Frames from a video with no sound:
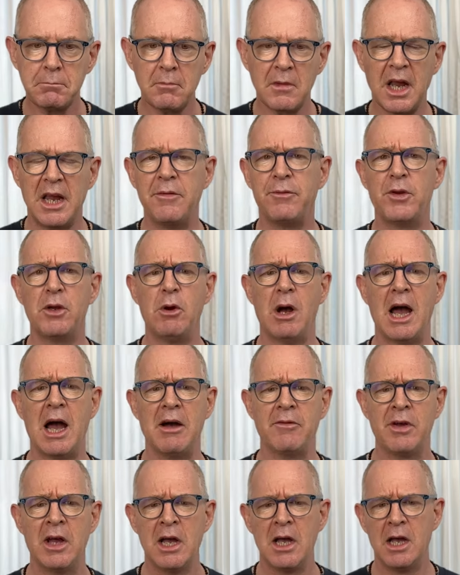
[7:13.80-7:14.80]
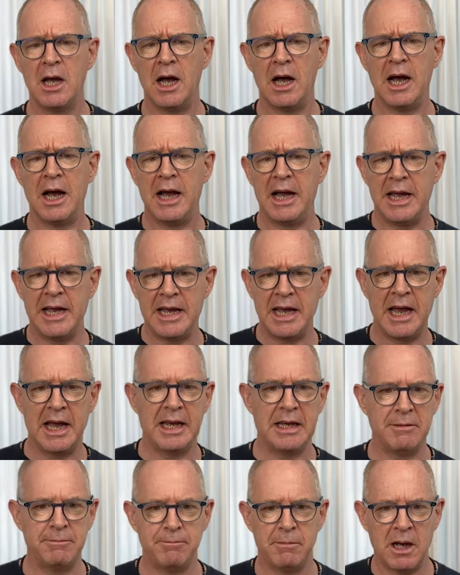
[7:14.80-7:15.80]
If you have a,
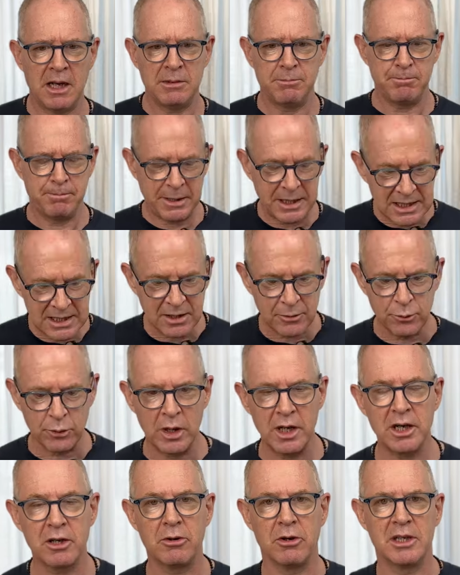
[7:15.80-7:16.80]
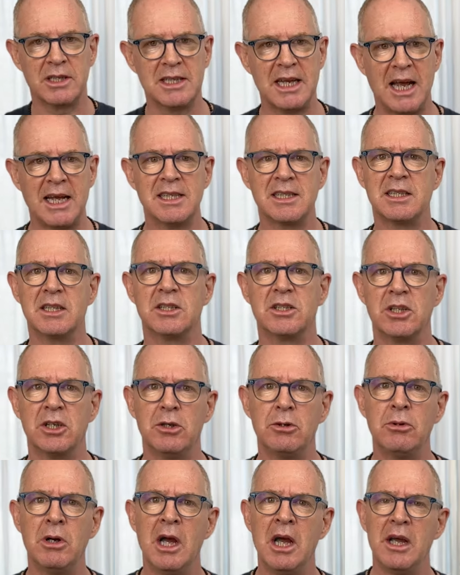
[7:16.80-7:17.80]
a, a piece of work or a task to
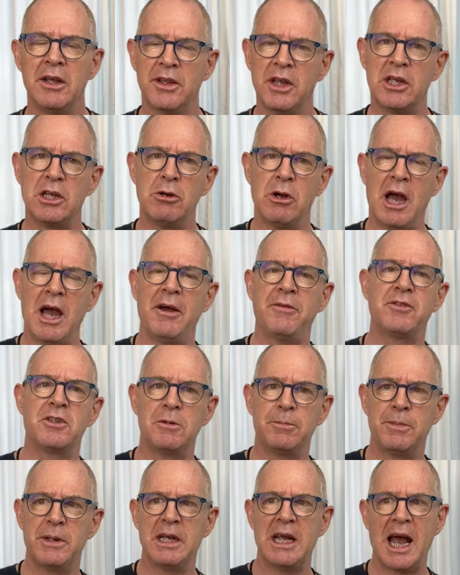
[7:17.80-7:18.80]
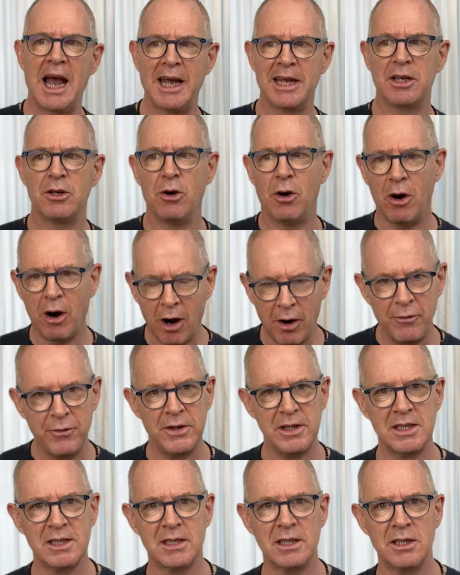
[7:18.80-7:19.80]
do that you have to be at your
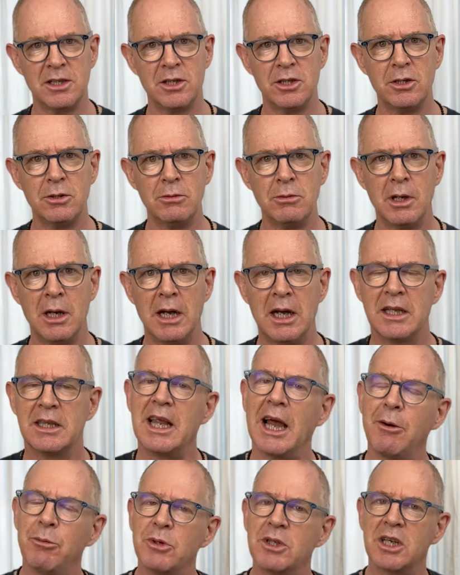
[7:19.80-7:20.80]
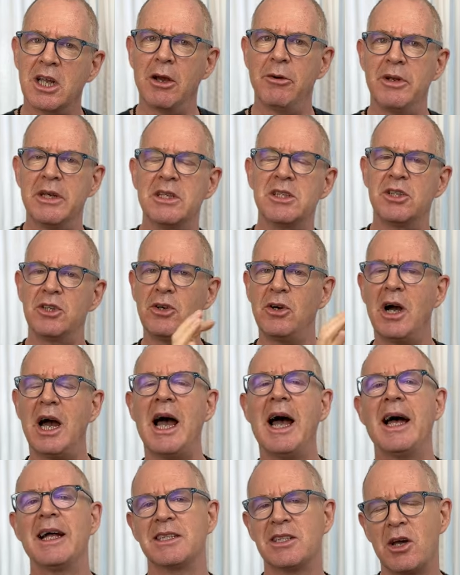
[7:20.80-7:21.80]
office to do, that would go into your
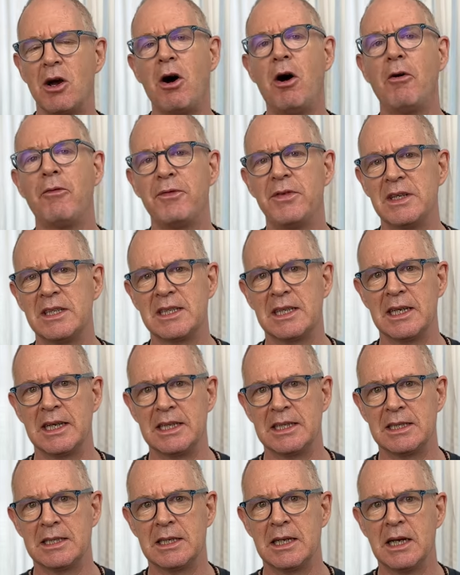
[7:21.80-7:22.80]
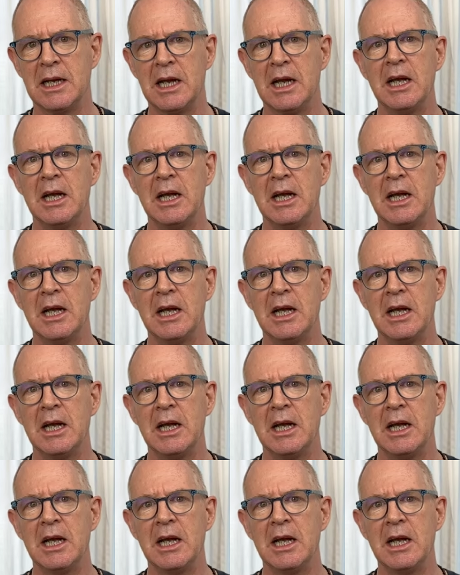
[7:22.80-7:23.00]
at office list.